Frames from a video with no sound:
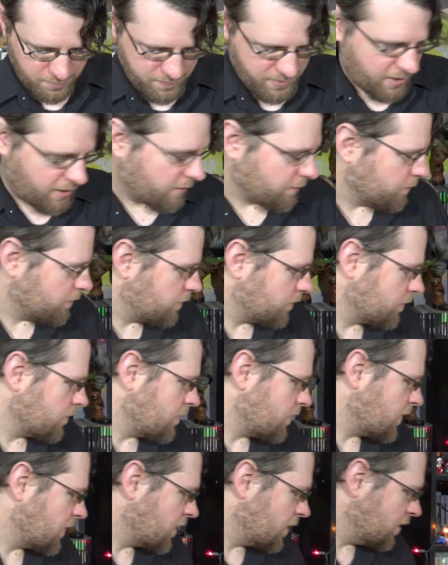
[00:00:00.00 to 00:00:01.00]
back.
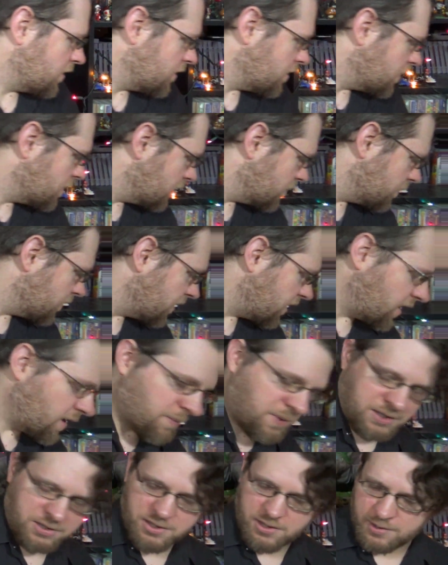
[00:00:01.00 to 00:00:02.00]
Yeah, I
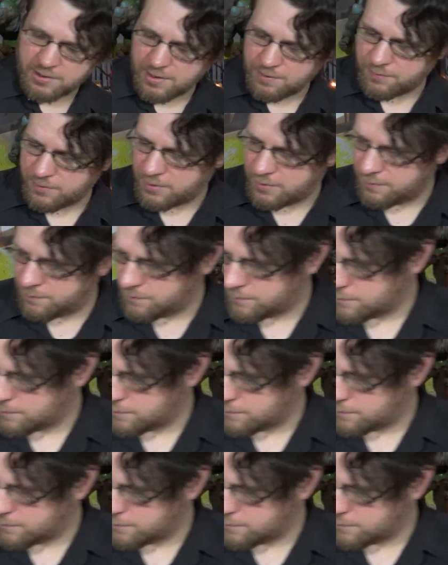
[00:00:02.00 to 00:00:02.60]
might check that one out.